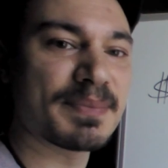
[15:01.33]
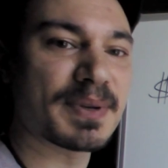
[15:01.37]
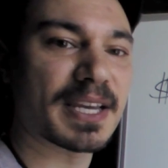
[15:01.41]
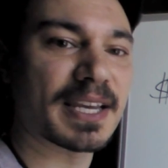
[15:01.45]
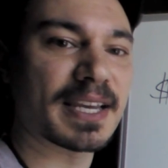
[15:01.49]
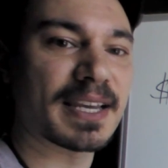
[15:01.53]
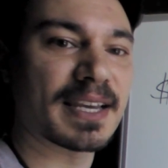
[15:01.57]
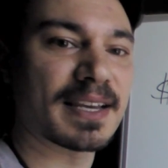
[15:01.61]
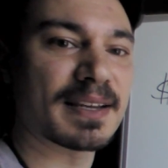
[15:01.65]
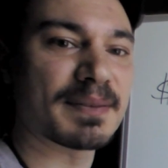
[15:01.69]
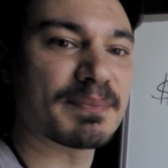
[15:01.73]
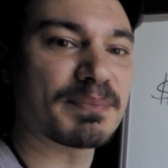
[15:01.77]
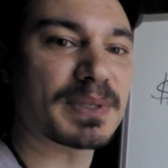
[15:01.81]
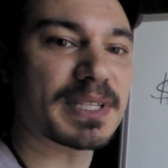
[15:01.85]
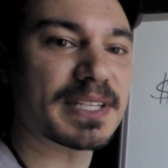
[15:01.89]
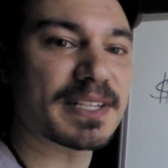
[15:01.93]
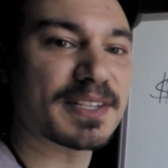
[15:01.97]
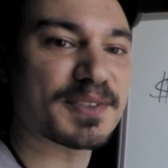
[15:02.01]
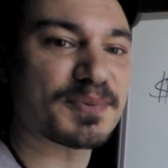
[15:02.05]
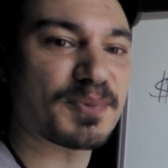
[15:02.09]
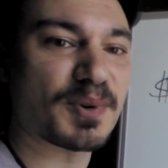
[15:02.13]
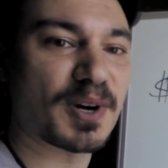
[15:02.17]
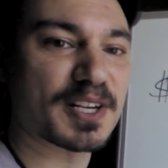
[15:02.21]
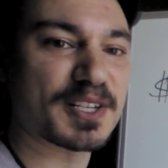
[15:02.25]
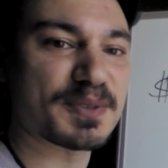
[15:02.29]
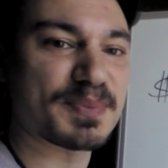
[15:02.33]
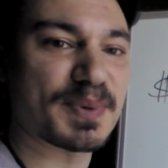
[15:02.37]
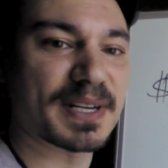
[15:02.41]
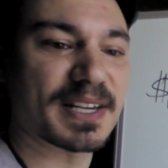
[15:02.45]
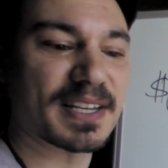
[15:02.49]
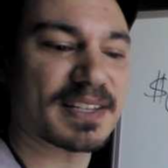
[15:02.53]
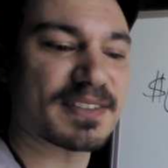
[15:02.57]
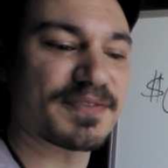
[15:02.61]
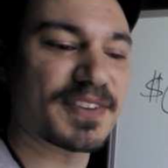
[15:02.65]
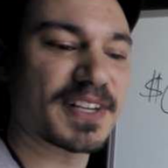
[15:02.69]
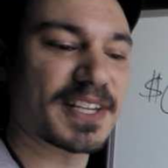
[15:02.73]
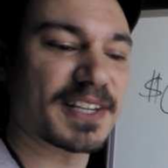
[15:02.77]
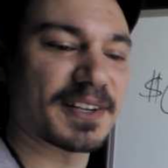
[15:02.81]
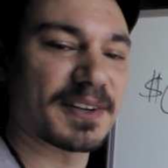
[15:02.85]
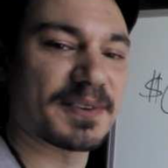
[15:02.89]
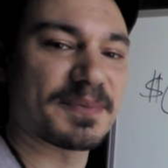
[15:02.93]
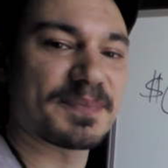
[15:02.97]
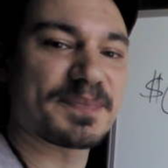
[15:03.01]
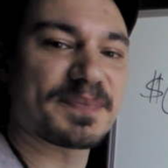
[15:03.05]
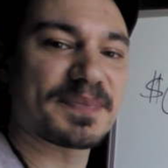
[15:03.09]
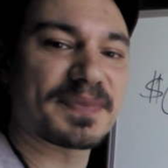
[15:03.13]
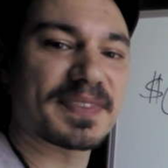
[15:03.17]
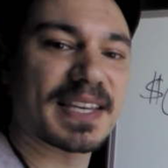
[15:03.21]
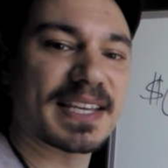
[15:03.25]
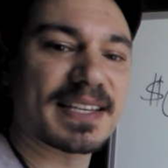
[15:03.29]
and please watch my next video.
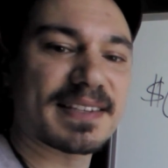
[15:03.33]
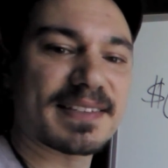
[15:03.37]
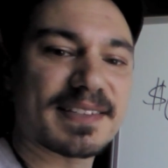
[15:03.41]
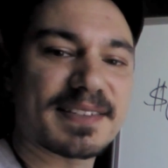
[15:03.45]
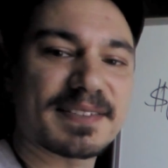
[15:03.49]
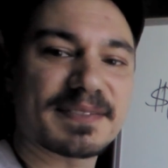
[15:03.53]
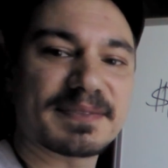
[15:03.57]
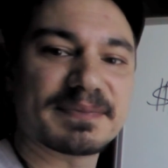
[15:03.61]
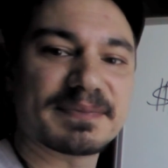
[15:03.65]
Thanks.